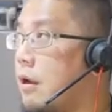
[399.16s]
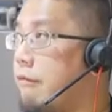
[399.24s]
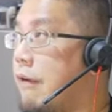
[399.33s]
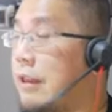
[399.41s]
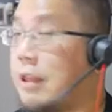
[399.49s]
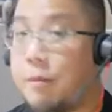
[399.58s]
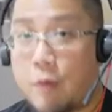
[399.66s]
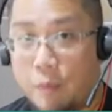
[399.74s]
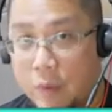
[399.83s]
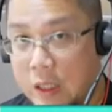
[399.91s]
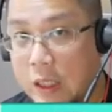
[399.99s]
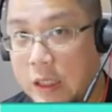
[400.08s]
rental
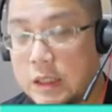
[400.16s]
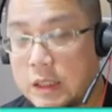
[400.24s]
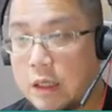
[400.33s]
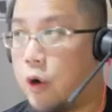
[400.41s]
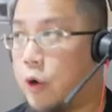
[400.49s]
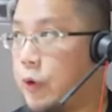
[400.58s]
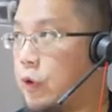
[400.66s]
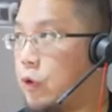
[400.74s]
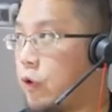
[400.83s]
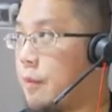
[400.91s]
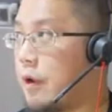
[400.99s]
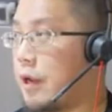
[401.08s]
properties, or you're
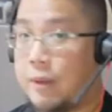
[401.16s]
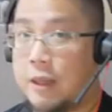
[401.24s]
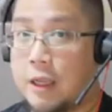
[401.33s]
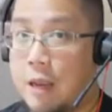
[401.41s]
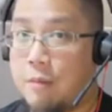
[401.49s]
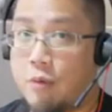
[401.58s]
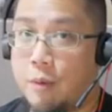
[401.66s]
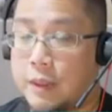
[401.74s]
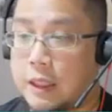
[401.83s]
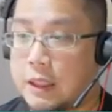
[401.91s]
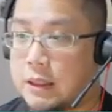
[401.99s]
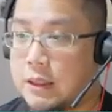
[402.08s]
talking about capital gain
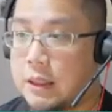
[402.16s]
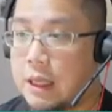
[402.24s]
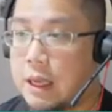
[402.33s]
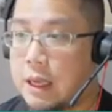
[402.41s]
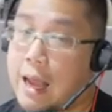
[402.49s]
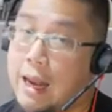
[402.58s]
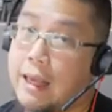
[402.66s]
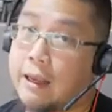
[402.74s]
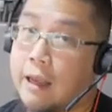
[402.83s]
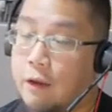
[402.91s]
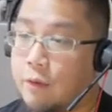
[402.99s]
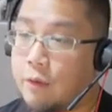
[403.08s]
properties. I like
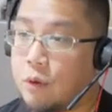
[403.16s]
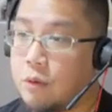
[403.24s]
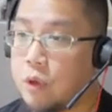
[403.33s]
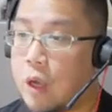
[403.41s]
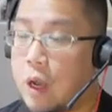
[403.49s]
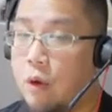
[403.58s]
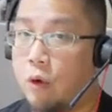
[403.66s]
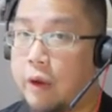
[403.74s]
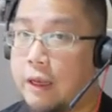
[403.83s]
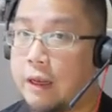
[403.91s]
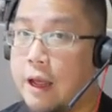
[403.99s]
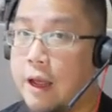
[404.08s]
cash flow, so I'll look
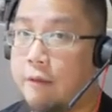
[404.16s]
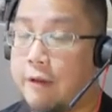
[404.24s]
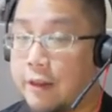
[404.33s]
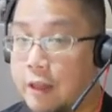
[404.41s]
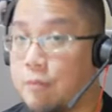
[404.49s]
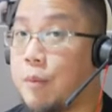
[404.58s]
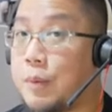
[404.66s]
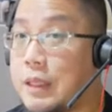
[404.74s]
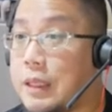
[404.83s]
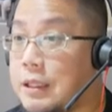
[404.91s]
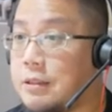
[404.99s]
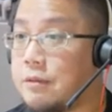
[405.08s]
at rental
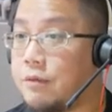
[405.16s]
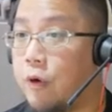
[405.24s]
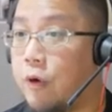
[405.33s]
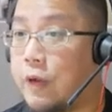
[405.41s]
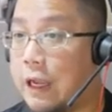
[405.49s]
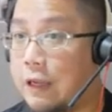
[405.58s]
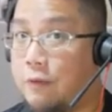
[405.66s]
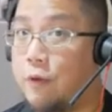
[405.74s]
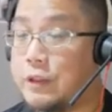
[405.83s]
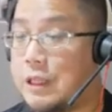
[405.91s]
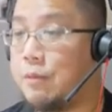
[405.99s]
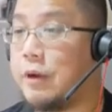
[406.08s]
properties for cash flow,
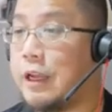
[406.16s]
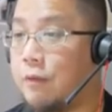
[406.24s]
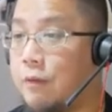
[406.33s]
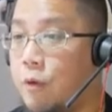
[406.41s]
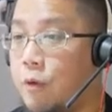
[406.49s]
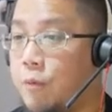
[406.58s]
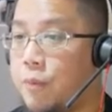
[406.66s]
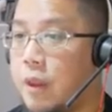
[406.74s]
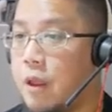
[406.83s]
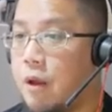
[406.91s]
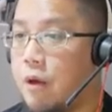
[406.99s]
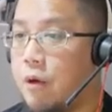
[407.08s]
stable cash flow.
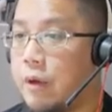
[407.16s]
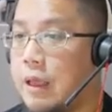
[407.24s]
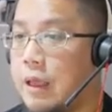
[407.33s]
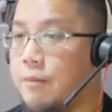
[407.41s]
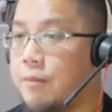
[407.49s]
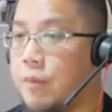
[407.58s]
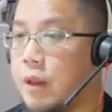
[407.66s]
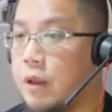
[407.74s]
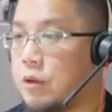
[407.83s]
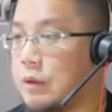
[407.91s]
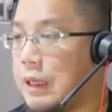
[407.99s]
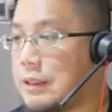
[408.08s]
Okay,
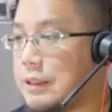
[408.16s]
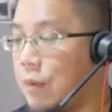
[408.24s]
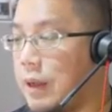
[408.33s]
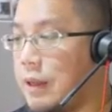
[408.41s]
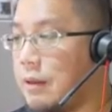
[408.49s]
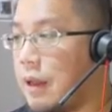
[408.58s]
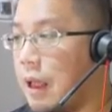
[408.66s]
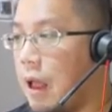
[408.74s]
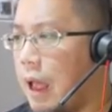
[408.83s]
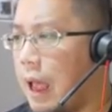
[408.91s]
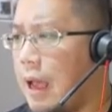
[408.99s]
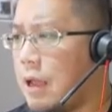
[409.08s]
so that's that one.
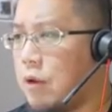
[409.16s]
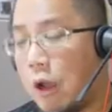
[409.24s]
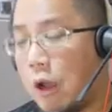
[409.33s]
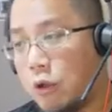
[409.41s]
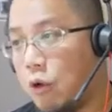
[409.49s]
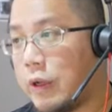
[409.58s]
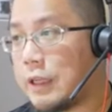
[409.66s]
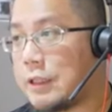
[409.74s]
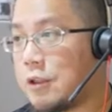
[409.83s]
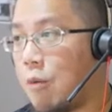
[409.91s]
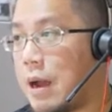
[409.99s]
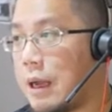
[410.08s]
You can also look at the
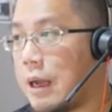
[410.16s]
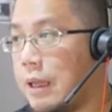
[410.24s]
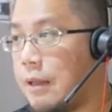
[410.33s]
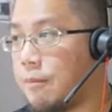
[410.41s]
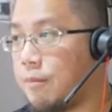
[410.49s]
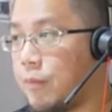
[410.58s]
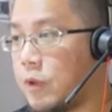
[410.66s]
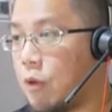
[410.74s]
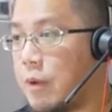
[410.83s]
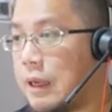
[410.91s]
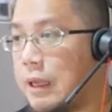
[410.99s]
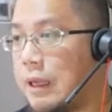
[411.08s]
stock market. Stock
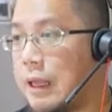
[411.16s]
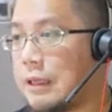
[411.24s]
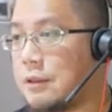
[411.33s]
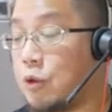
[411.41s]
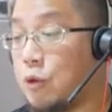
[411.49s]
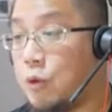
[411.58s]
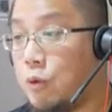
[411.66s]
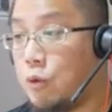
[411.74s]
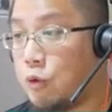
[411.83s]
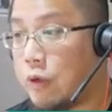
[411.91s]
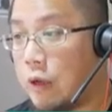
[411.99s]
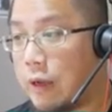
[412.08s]
market, there's 2.
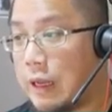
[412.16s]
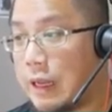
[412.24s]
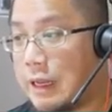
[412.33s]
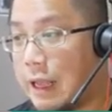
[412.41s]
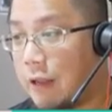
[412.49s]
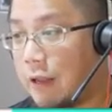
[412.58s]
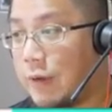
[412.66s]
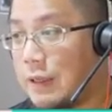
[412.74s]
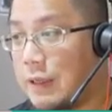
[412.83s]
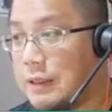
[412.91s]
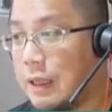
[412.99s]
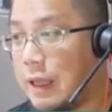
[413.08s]
You can look at index
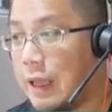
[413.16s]
funds,